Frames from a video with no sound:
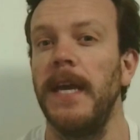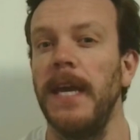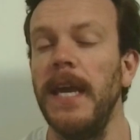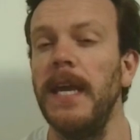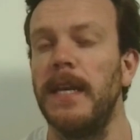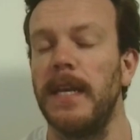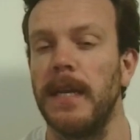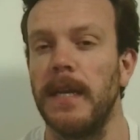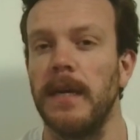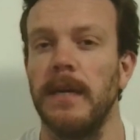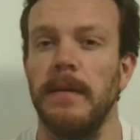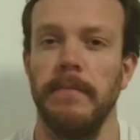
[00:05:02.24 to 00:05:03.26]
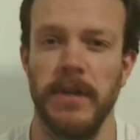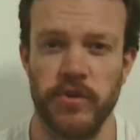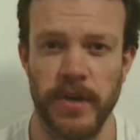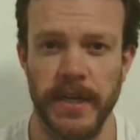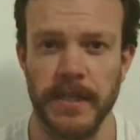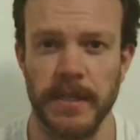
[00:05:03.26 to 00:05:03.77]
in
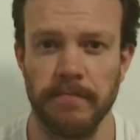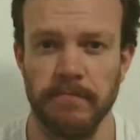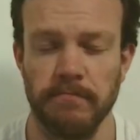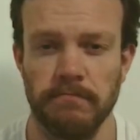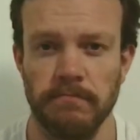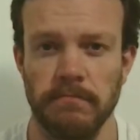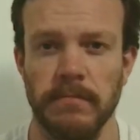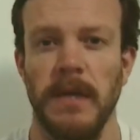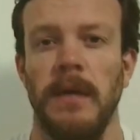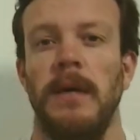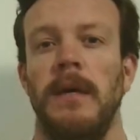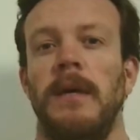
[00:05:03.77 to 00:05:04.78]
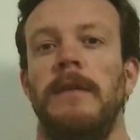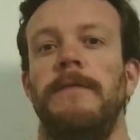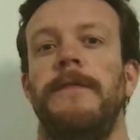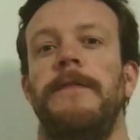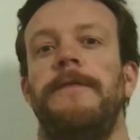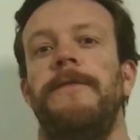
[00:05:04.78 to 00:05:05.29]
Madrid.
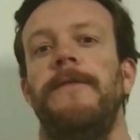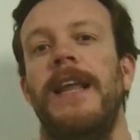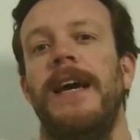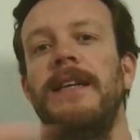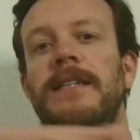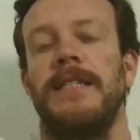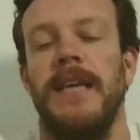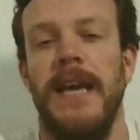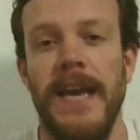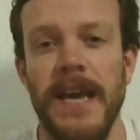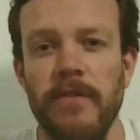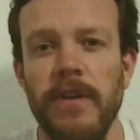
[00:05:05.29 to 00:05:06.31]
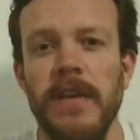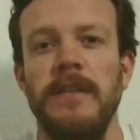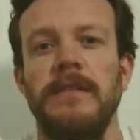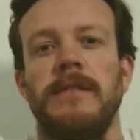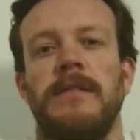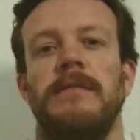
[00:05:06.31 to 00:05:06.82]
For flat
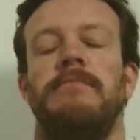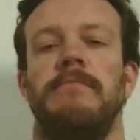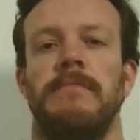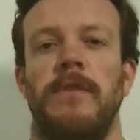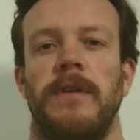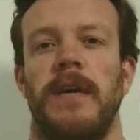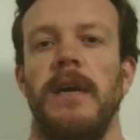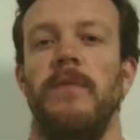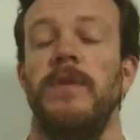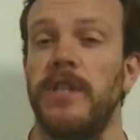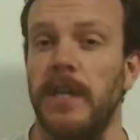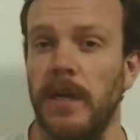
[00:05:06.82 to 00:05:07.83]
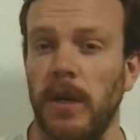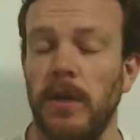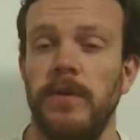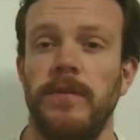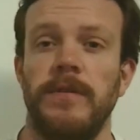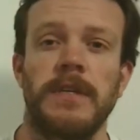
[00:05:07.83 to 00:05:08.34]
areas, okay, which
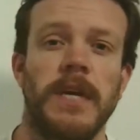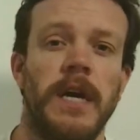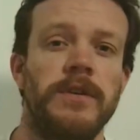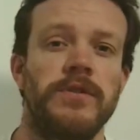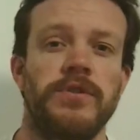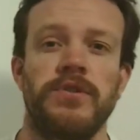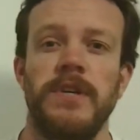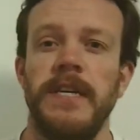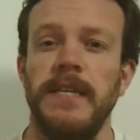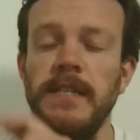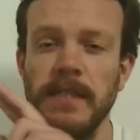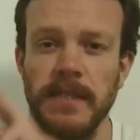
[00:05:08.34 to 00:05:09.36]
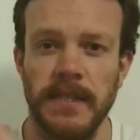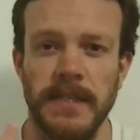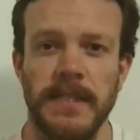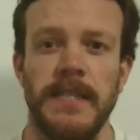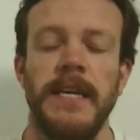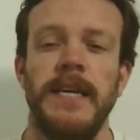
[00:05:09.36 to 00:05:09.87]
includes countries,
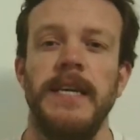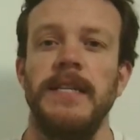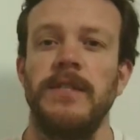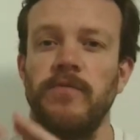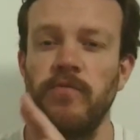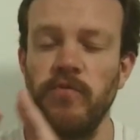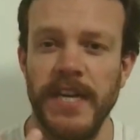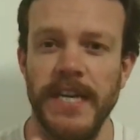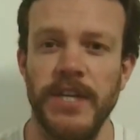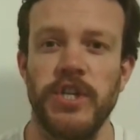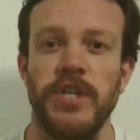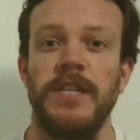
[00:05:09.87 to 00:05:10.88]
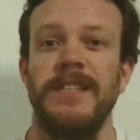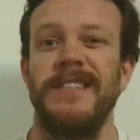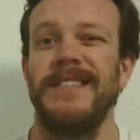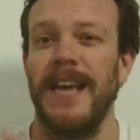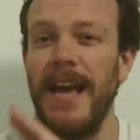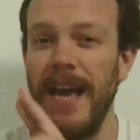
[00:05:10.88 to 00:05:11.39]
cities,
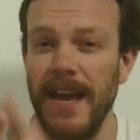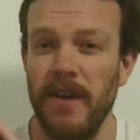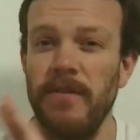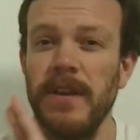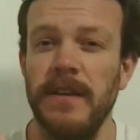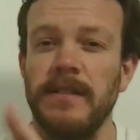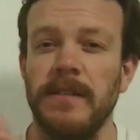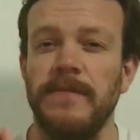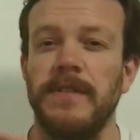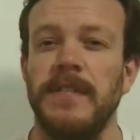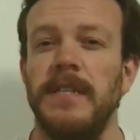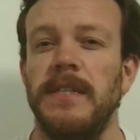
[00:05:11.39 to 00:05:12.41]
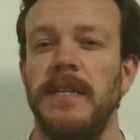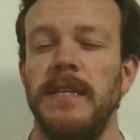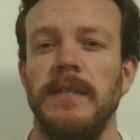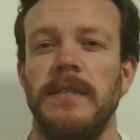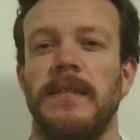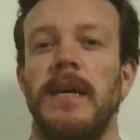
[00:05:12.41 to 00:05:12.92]
regions, areas of
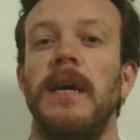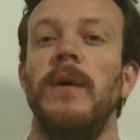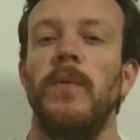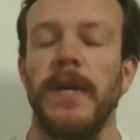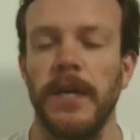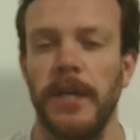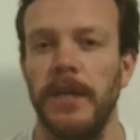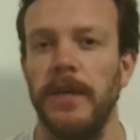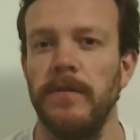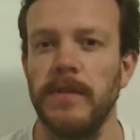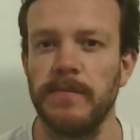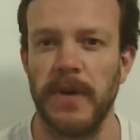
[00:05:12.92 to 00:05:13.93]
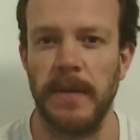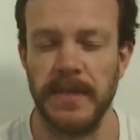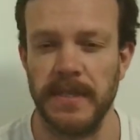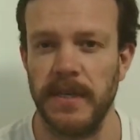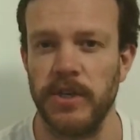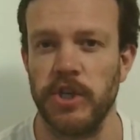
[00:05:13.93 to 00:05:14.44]
cities, we're going to use
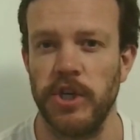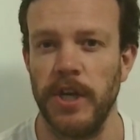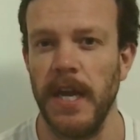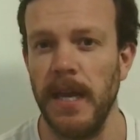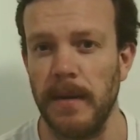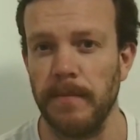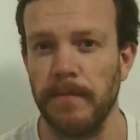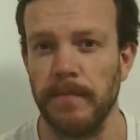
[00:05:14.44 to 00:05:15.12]
preposition in.